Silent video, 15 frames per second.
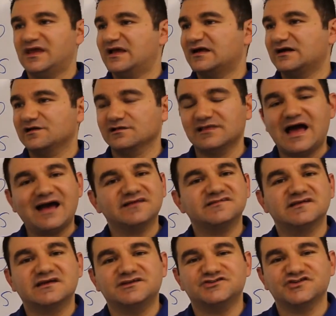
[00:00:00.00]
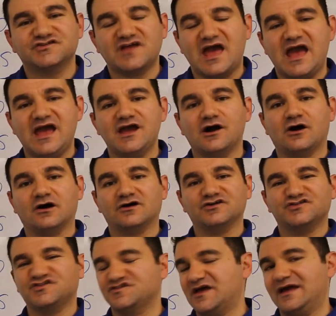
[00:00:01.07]
classic, just AR,
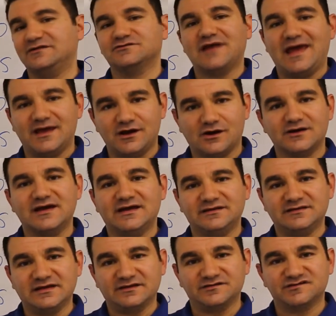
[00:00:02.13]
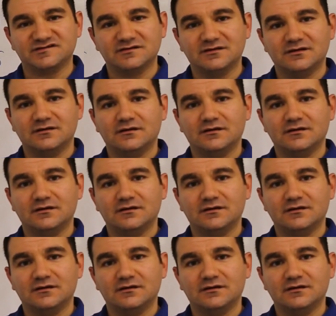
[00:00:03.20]
standard AR endings.